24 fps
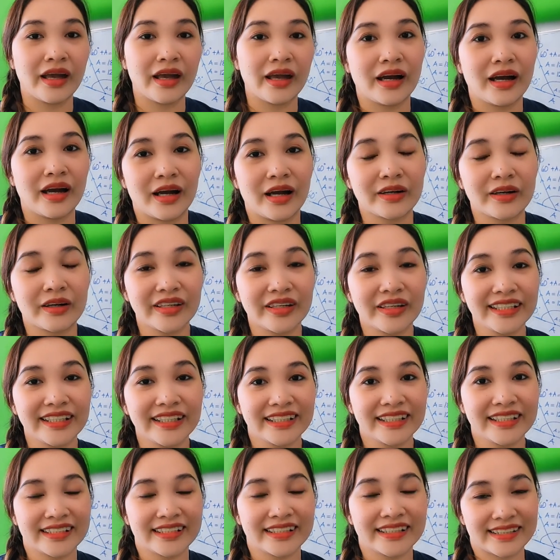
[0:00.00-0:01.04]
Alright,
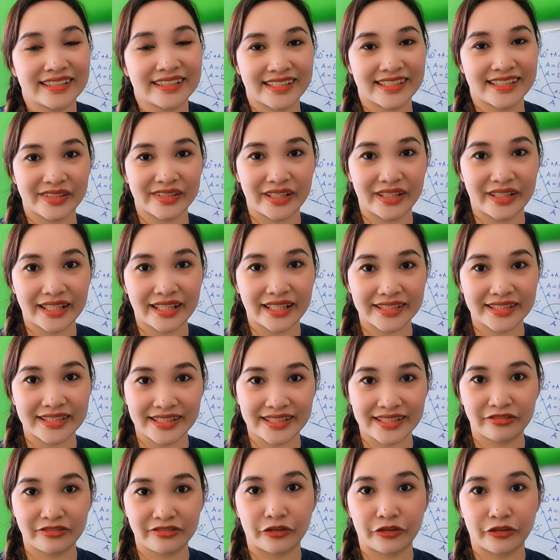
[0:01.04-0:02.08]
so that's it
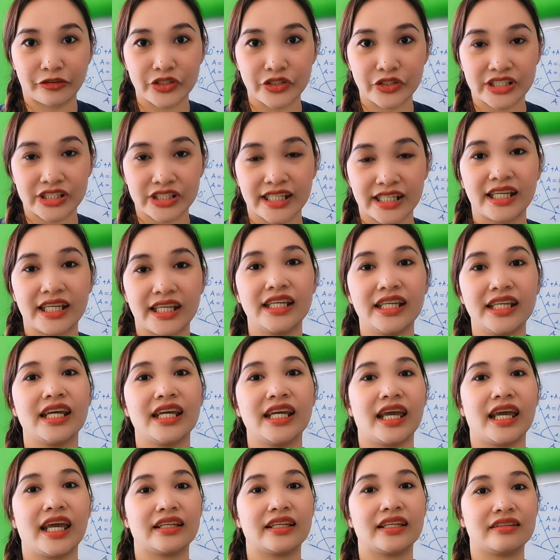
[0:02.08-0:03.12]
for today,
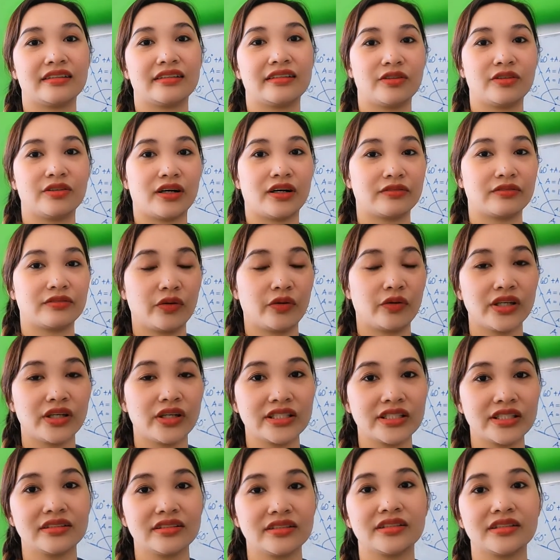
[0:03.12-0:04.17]
and if you have
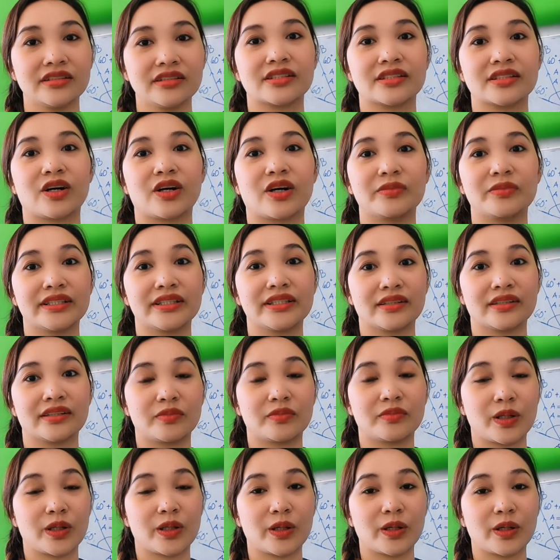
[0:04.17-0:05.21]
questions, just comment down
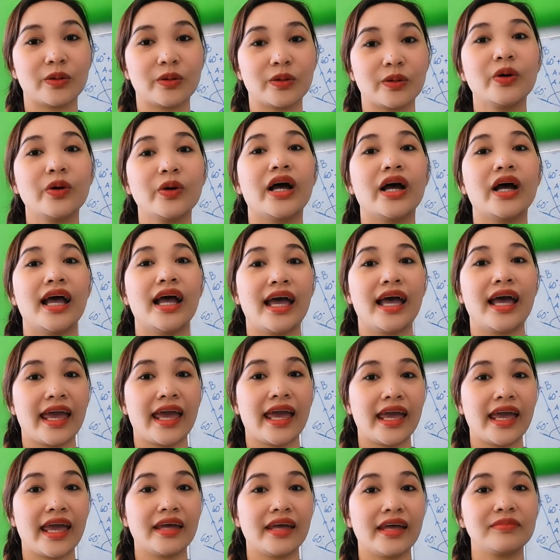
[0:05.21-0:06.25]
below,
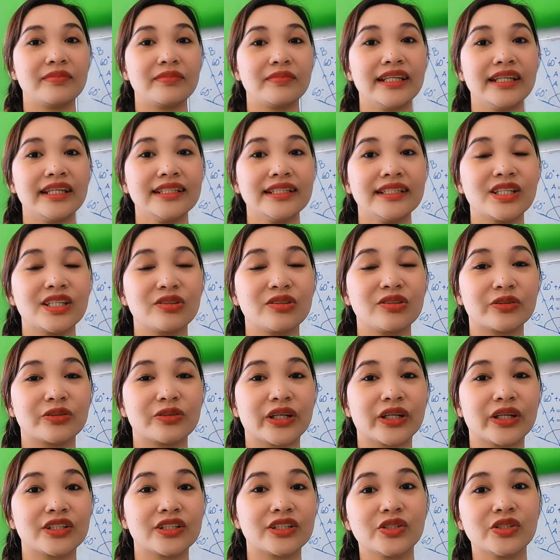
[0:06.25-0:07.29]
and please don't forget
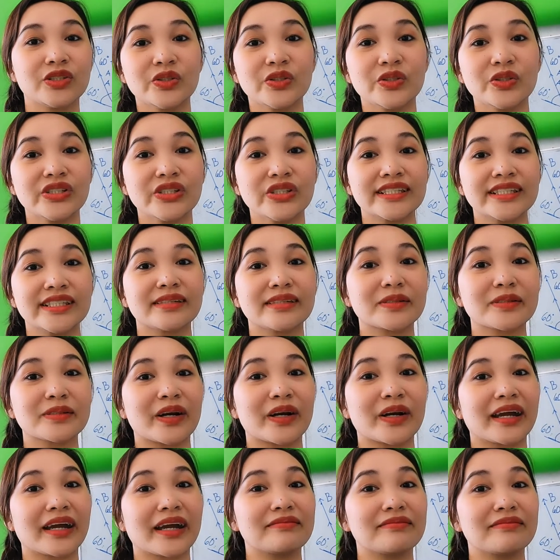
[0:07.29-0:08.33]
to
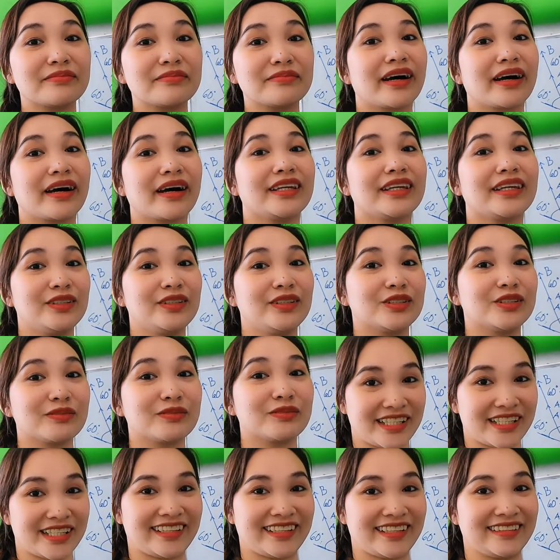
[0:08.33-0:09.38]
subscribe my YouTube
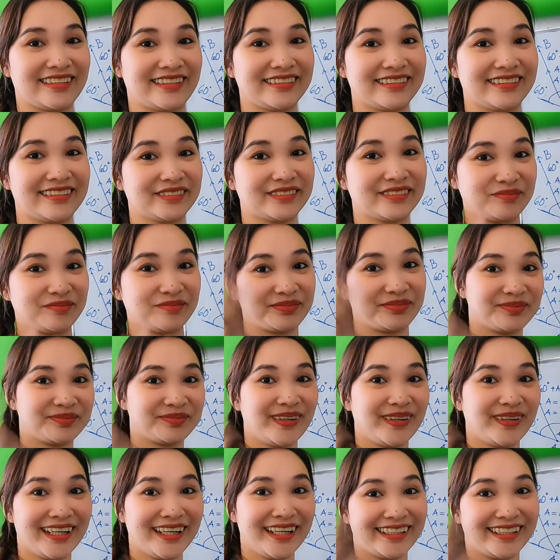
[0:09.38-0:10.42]
channel.
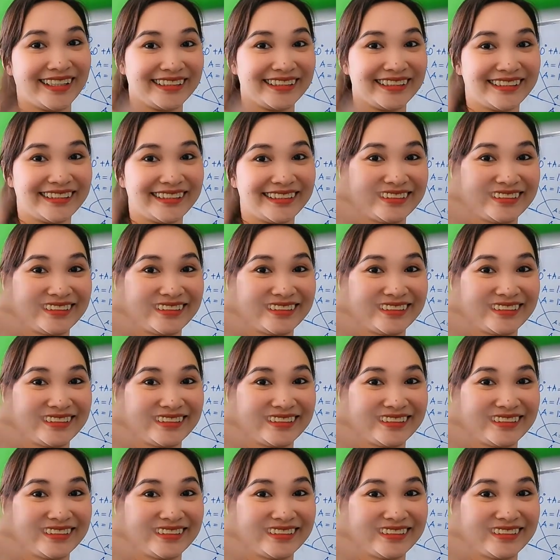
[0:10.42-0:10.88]
Bye!